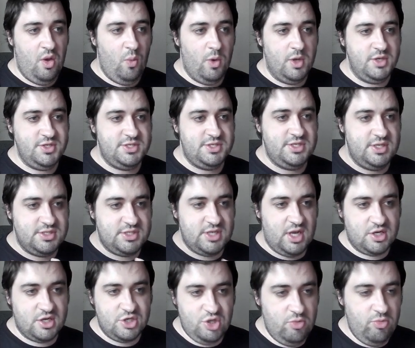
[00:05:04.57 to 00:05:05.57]
once it's
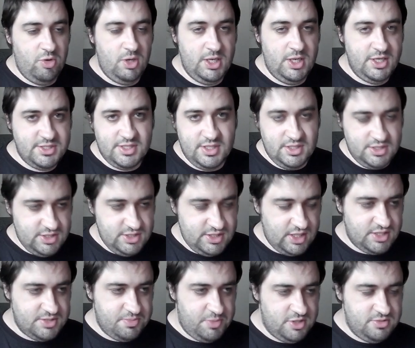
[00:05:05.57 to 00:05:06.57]
actually released in
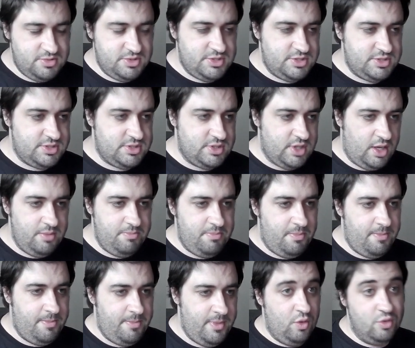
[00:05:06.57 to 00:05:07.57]
6 months' time,
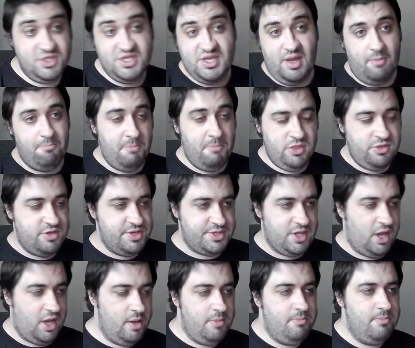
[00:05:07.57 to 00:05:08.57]
or 7 months'
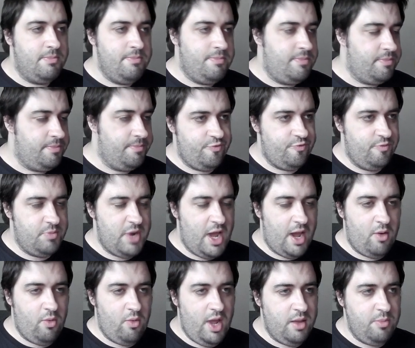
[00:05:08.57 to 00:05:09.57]
time from
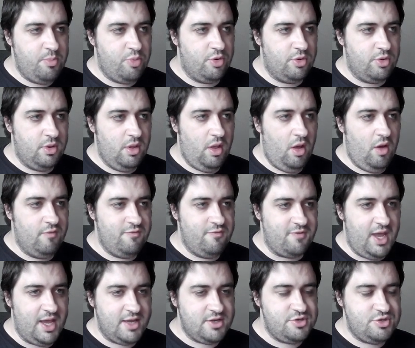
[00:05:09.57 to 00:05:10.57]
now, April of
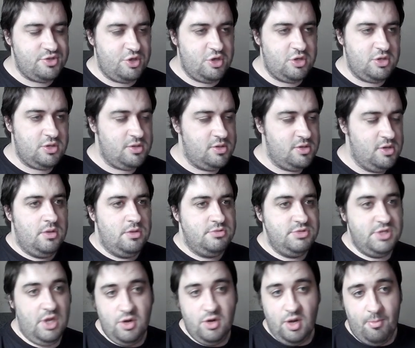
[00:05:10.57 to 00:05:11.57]
next year.
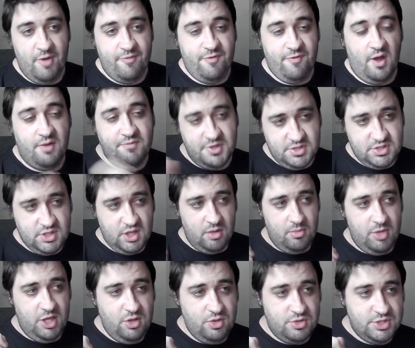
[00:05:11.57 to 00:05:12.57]
So number 5 is
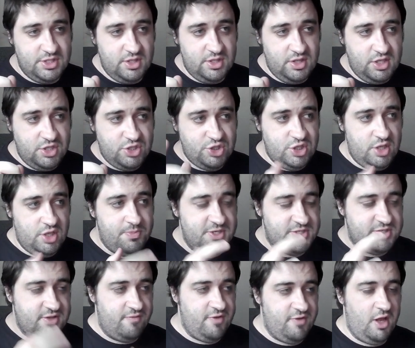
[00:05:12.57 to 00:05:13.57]
going to be using the
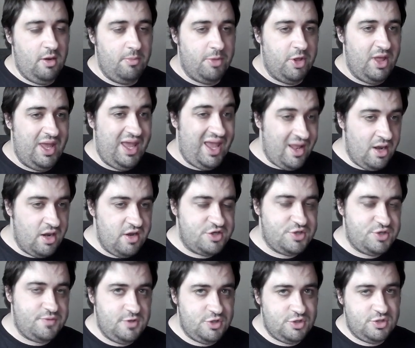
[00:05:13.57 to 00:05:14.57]
cheapest available
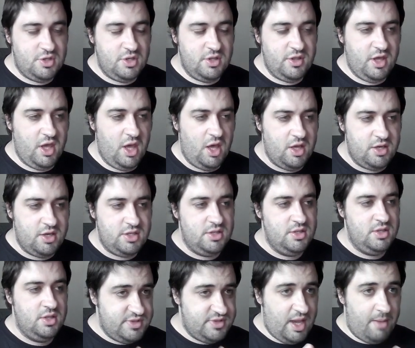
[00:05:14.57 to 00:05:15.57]
English version of the card.
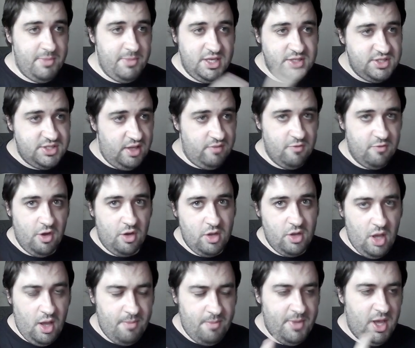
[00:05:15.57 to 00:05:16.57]
That means even on
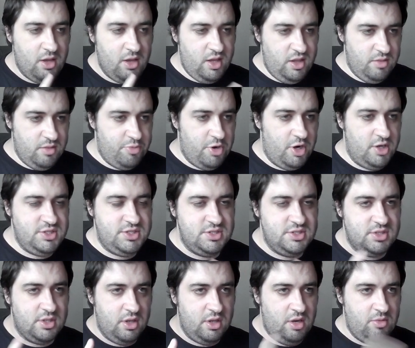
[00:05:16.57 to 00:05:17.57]
Card Market, the
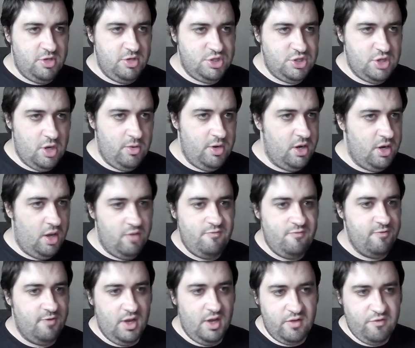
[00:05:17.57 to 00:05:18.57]
prices I'm going to be showing
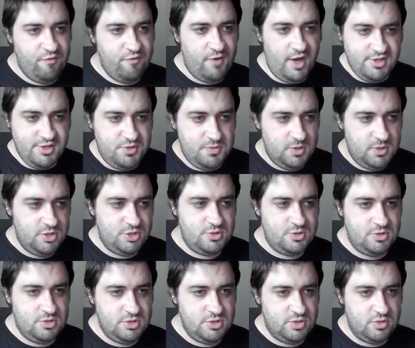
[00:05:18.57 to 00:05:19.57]
aren't for like French
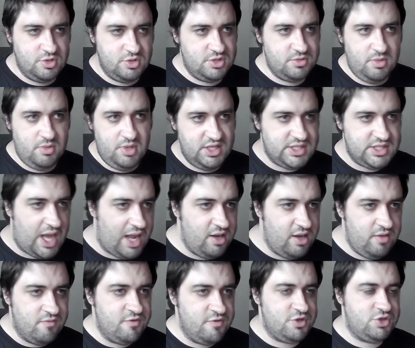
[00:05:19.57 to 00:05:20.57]
versions or
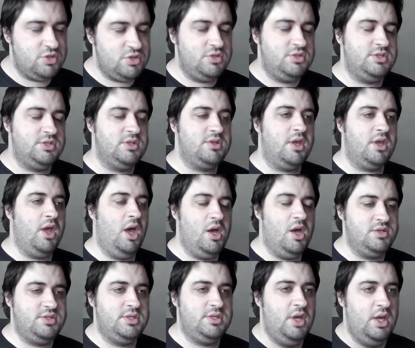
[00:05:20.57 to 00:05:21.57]
Italian versions of the
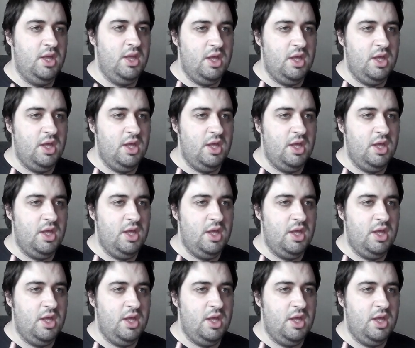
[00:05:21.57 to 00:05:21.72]
cards.